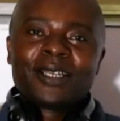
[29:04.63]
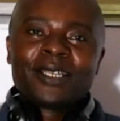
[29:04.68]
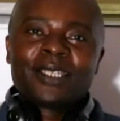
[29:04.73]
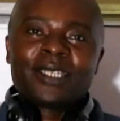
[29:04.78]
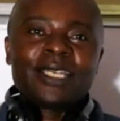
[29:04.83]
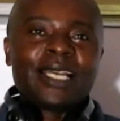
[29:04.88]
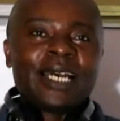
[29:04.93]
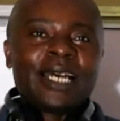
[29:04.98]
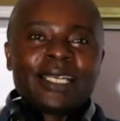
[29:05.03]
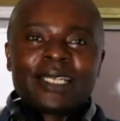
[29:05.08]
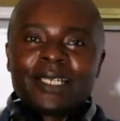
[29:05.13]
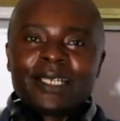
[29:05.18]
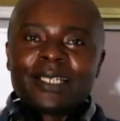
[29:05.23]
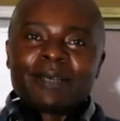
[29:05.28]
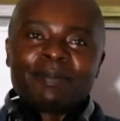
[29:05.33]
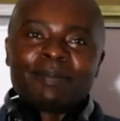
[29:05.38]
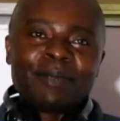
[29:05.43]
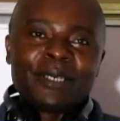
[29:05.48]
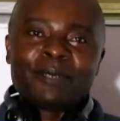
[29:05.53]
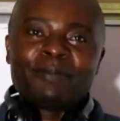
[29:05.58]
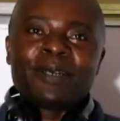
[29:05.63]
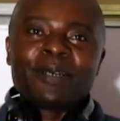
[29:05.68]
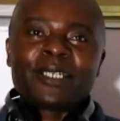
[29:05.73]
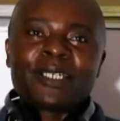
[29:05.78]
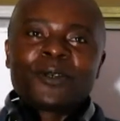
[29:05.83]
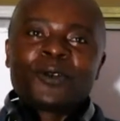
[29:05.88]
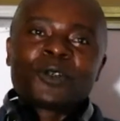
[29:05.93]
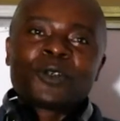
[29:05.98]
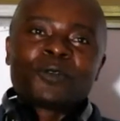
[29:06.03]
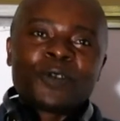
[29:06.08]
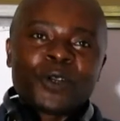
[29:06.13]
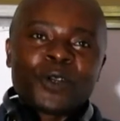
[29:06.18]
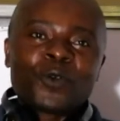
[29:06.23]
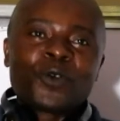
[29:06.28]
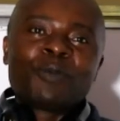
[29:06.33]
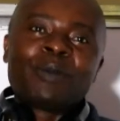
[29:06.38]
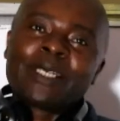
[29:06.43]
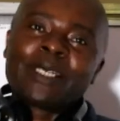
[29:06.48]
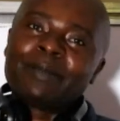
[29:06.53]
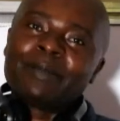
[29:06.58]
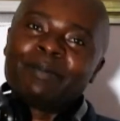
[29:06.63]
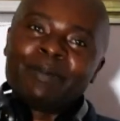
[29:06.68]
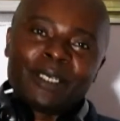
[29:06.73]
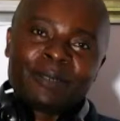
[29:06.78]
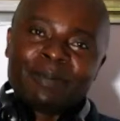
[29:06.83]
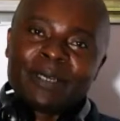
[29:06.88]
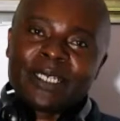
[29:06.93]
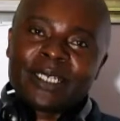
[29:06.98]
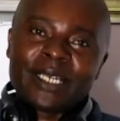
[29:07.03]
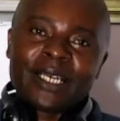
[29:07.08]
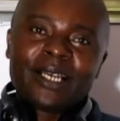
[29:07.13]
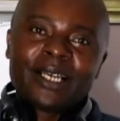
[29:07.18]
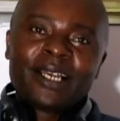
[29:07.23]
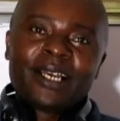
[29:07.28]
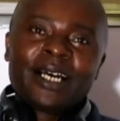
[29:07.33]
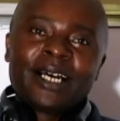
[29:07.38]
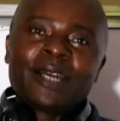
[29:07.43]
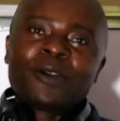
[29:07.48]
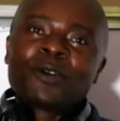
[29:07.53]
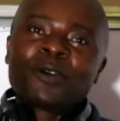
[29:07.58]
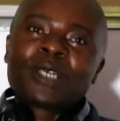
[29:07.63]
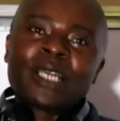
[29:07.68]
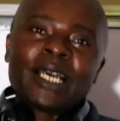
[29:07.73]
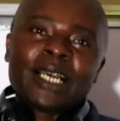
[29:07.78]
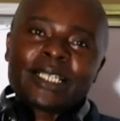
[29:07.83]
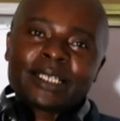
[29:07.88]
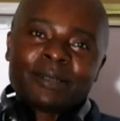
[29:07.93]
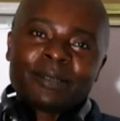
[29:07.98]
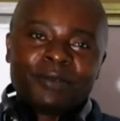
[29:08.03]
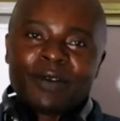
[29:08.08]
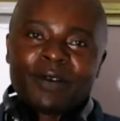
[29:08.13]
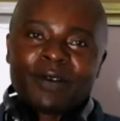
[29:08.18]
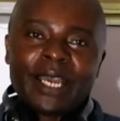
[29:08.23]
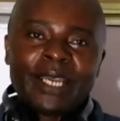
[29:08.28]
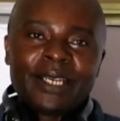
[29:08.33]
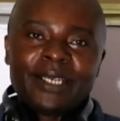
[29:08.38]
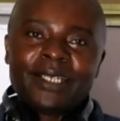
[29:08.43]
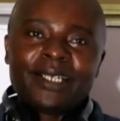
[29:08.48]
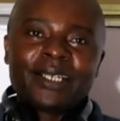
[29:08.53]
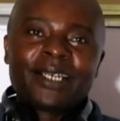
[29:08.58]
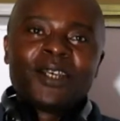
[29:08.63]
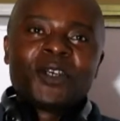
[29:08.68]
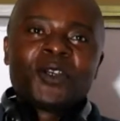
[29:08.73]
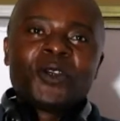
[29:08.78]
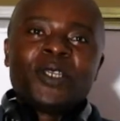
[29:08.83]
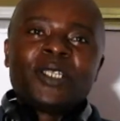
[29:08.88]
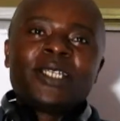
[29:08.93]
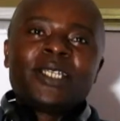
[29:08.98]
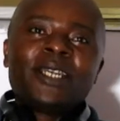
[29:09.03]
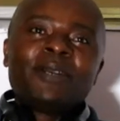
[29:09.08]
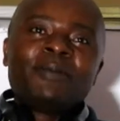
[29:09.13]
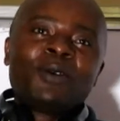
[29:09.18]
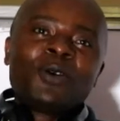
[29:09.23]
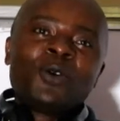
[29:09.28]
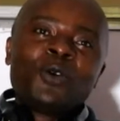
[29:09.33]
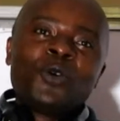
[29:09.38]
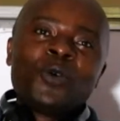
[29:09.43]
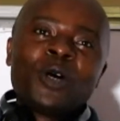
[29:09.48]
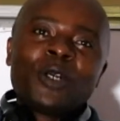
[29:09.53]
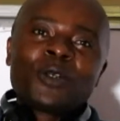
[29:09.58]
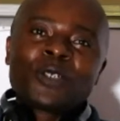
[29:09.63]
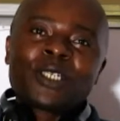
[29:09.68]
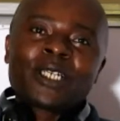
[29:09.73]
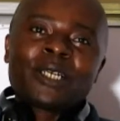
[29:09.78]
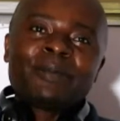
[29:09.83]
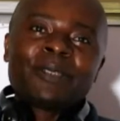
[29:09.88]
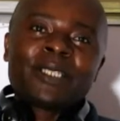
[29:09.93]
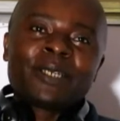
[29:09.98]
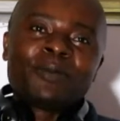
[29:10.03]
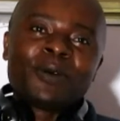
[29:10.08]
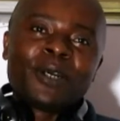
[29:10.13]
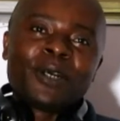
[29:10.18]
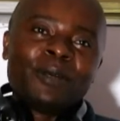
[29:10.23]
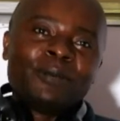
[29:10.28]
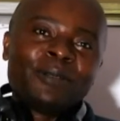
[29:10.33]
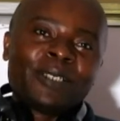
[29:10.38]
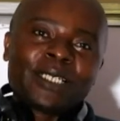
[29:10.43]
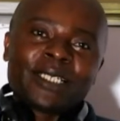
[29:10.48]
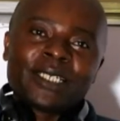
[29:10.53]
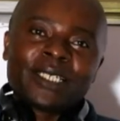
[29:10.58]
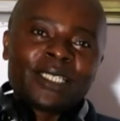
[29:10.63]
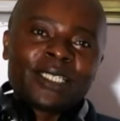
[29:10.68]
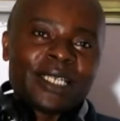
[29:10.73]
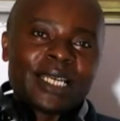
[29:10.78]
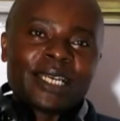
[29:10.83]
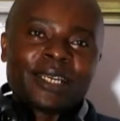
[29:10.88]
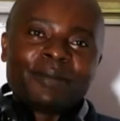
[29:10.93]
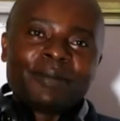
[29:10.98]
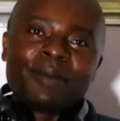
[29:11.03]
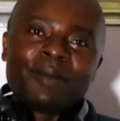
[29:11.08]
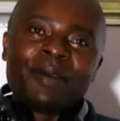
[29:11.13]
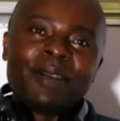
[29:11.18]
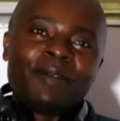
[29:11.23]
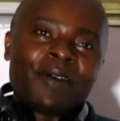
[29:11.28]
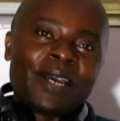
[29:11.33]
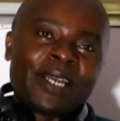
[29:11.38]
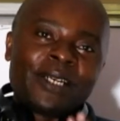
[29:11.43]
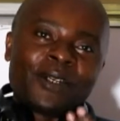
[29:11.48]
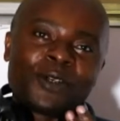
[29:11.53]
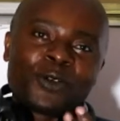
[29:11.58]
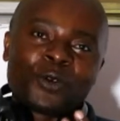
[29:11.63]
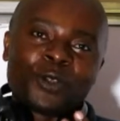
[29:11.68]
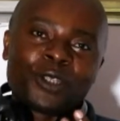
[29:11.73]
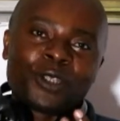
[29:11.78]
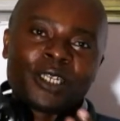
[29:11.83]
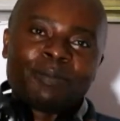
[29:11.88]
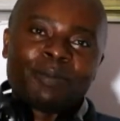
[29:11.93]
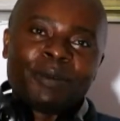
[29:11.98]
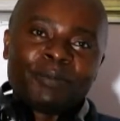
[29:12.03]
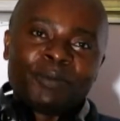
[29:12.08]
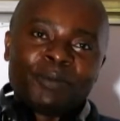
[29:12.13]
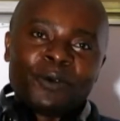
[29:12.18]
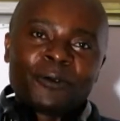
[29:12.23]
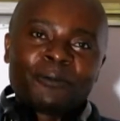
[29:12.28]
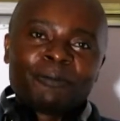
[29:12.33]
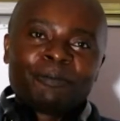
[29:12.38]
300 is a bit better, not very good, but a bit better. I don't like subdividing. Is there anybody who would want to tell me that Mwalimu, that 300 maybe divided to 3 people?